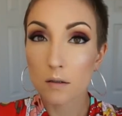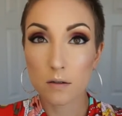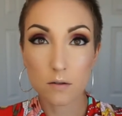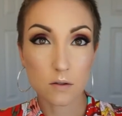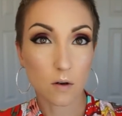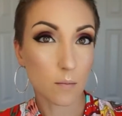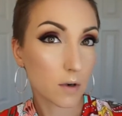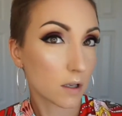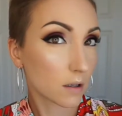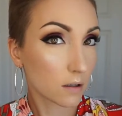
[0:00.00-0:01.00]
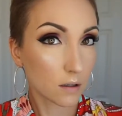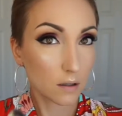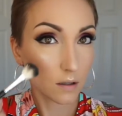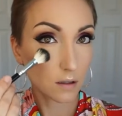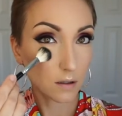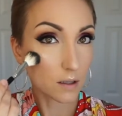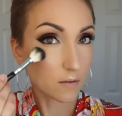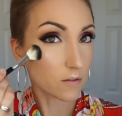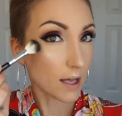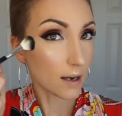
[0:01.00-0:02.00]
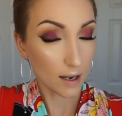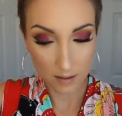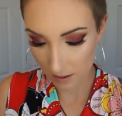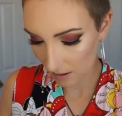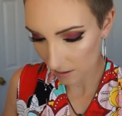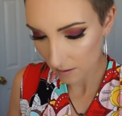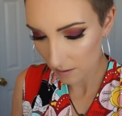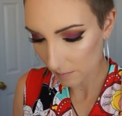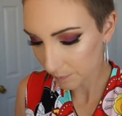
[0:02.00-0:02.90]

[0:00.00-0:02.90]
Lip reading: So I'm gonna leave that as is.